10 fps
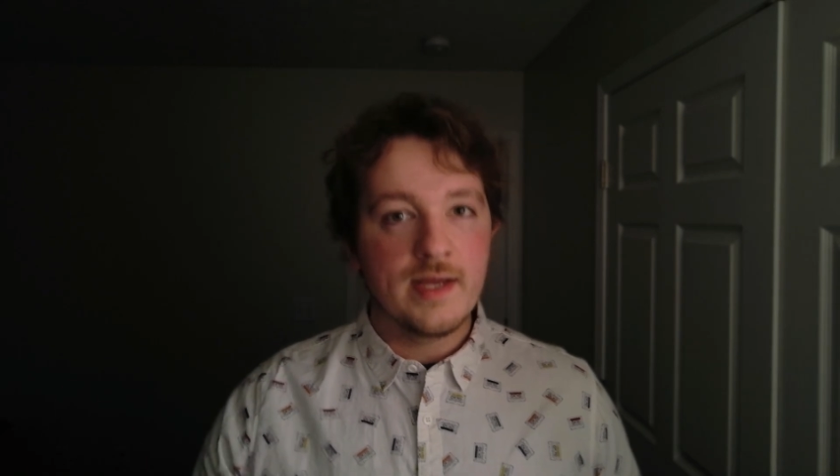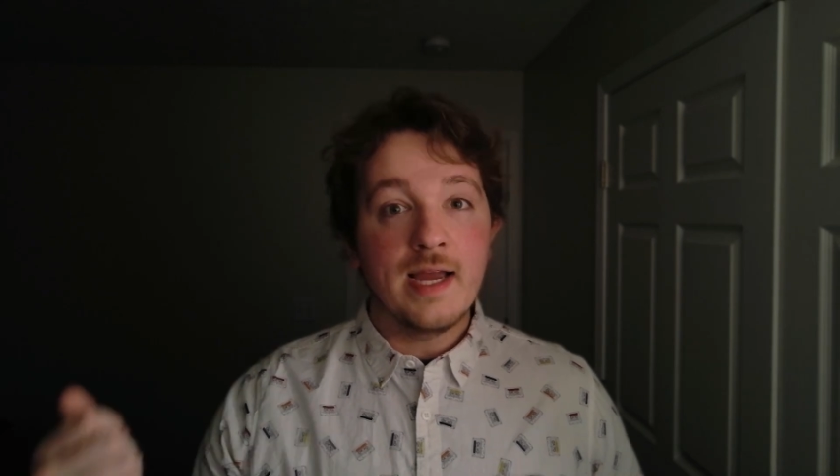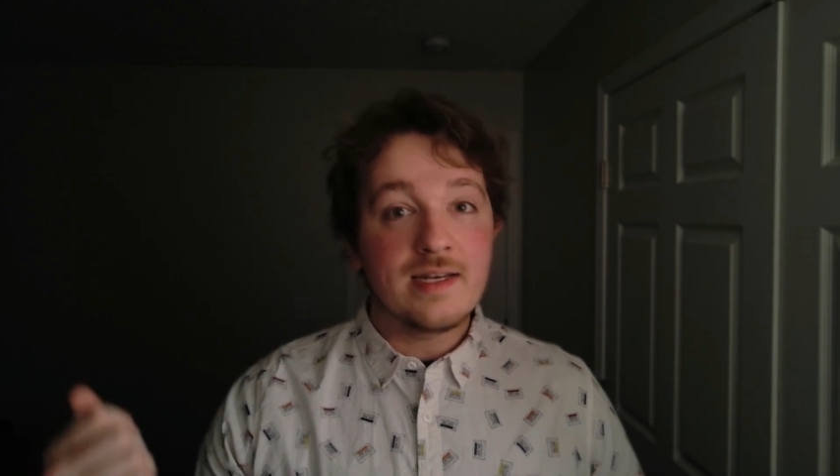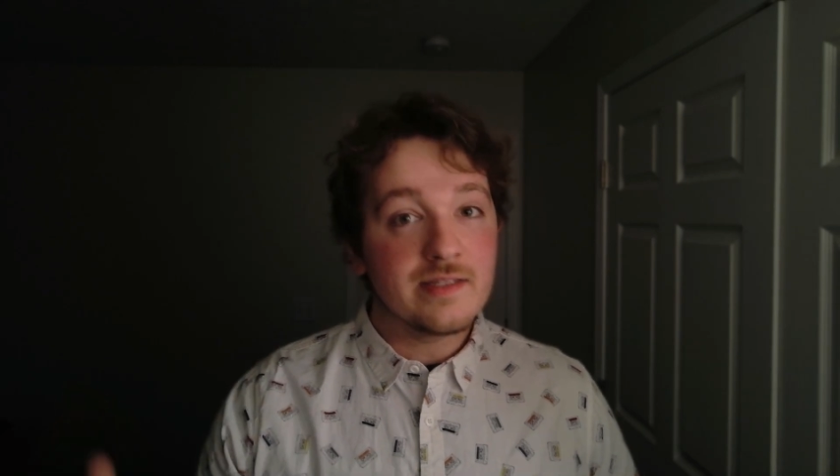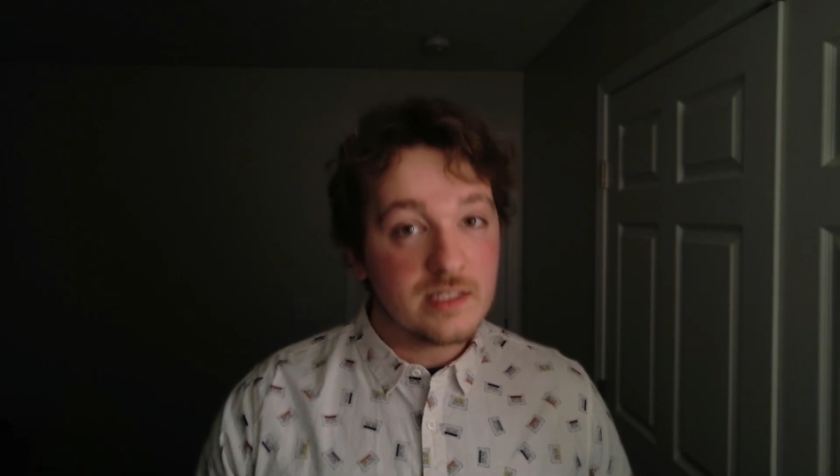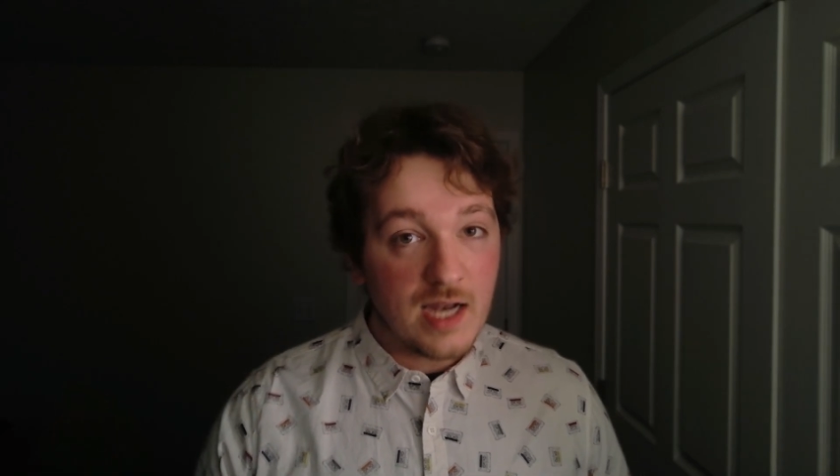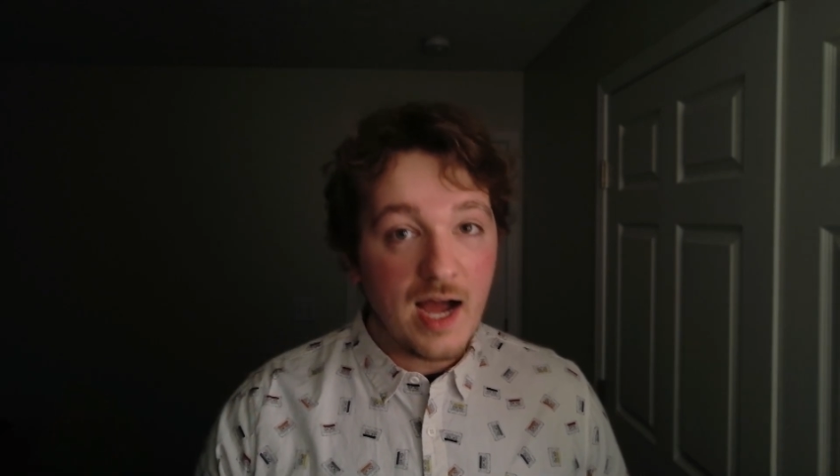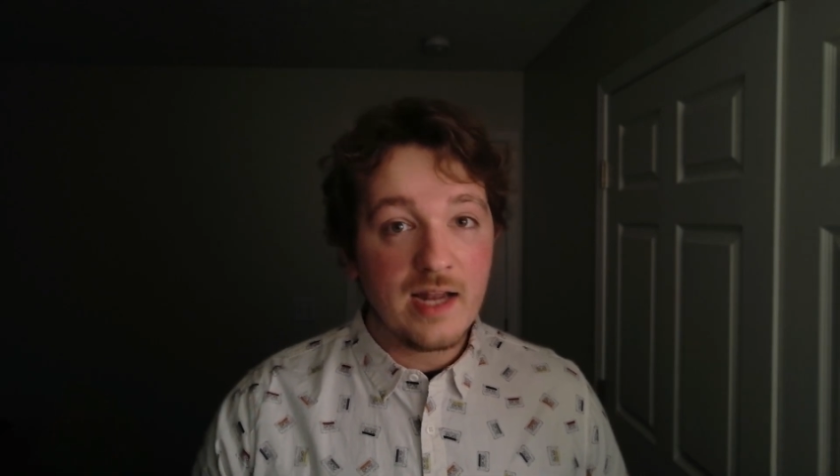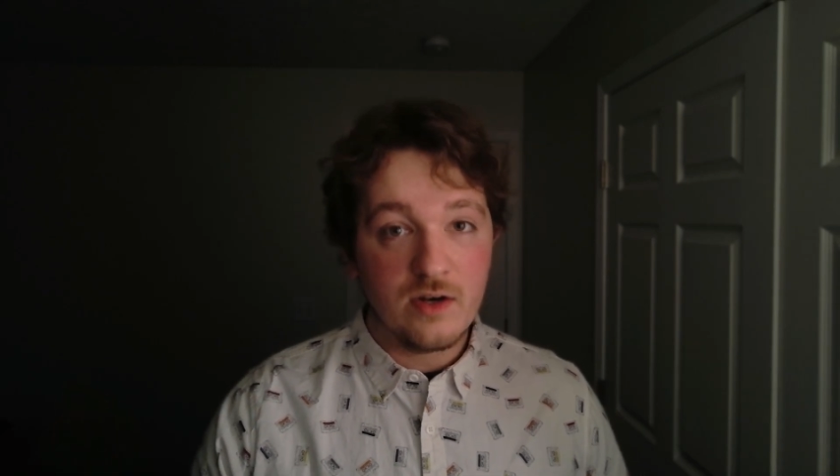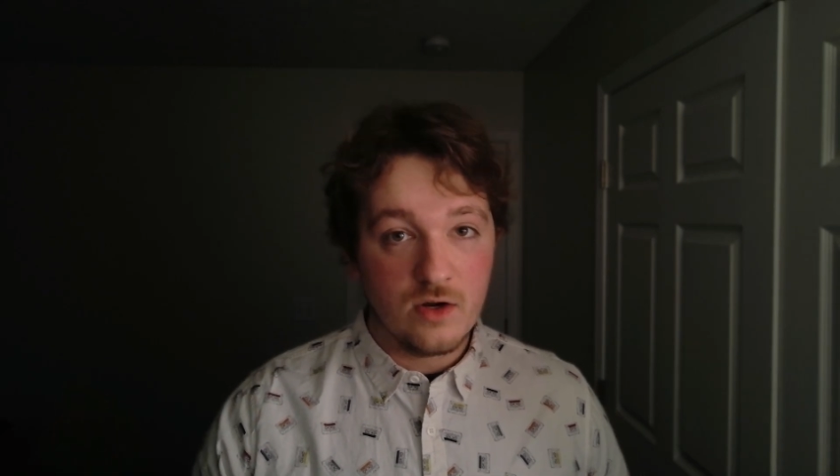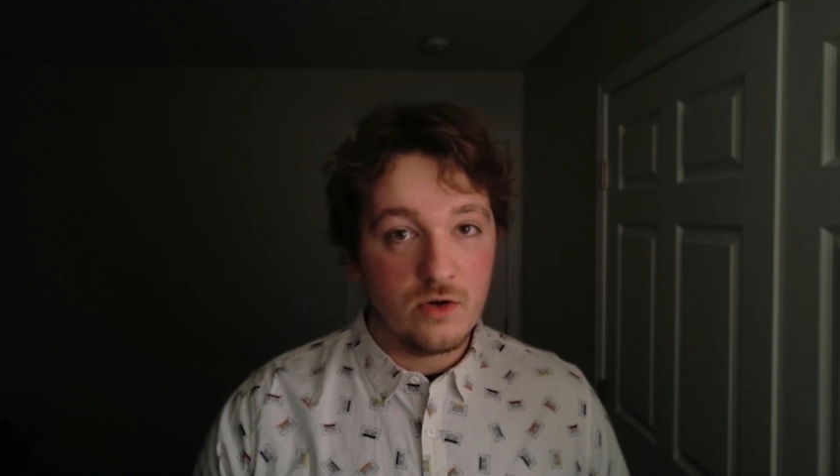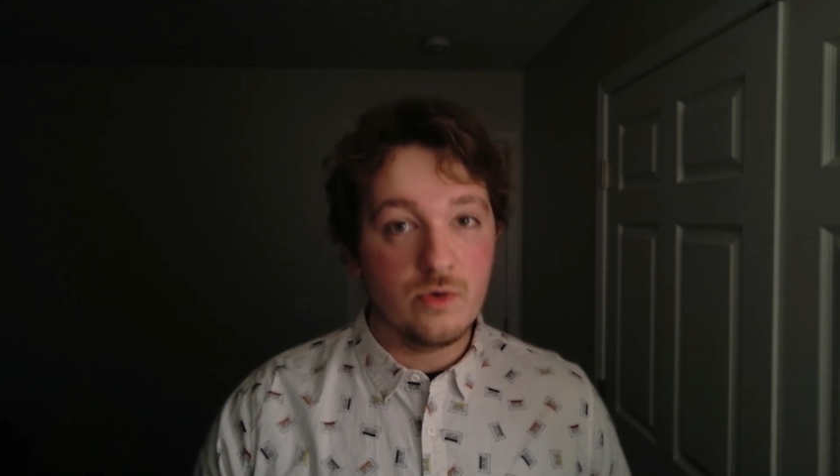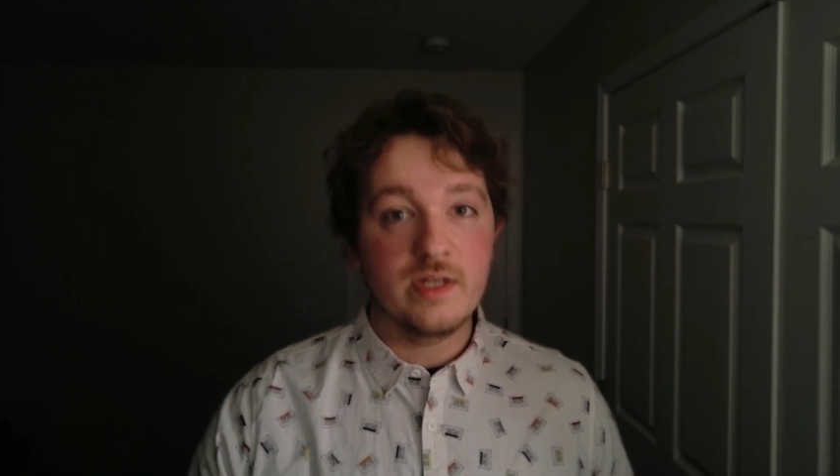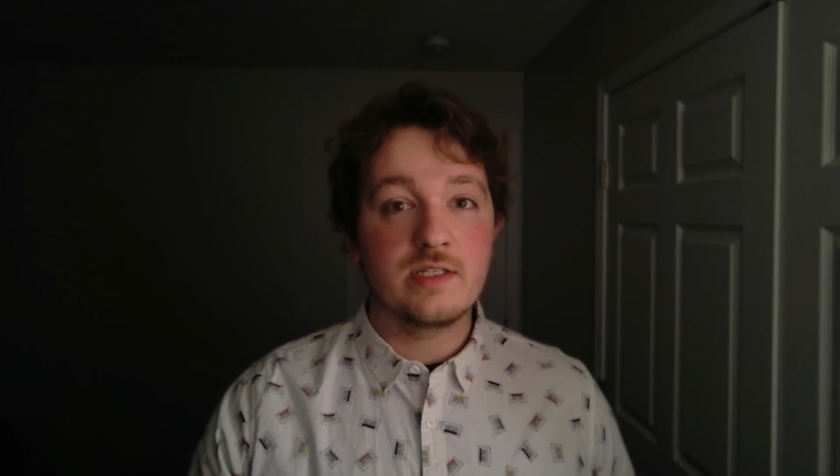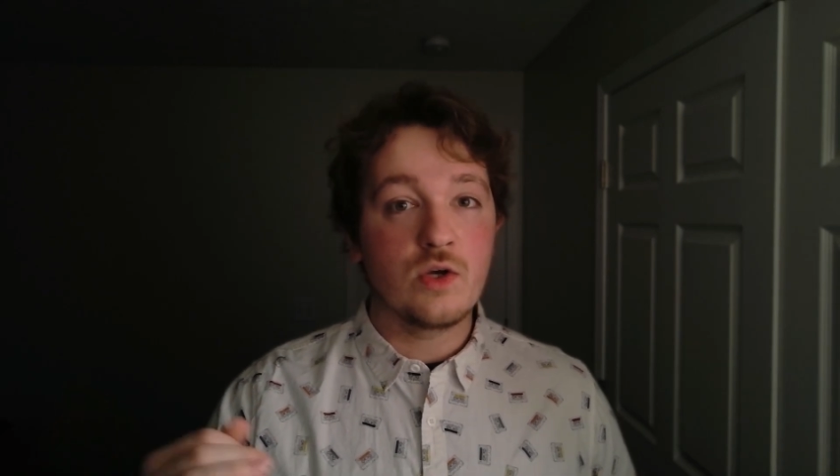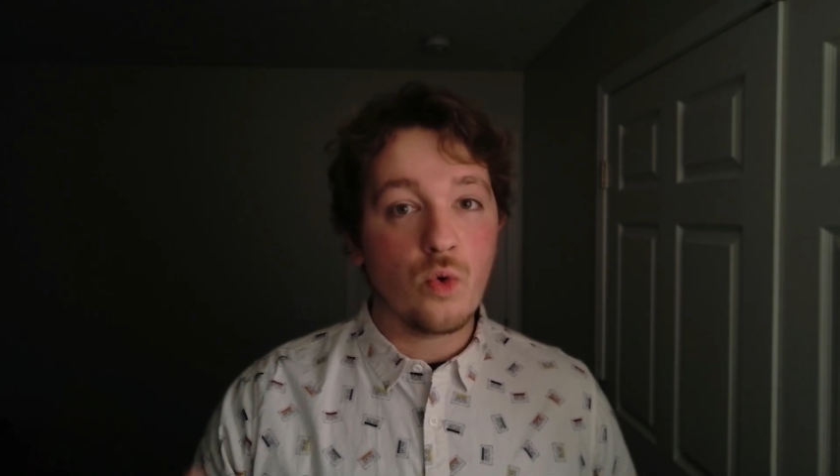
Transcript: it does not know it's in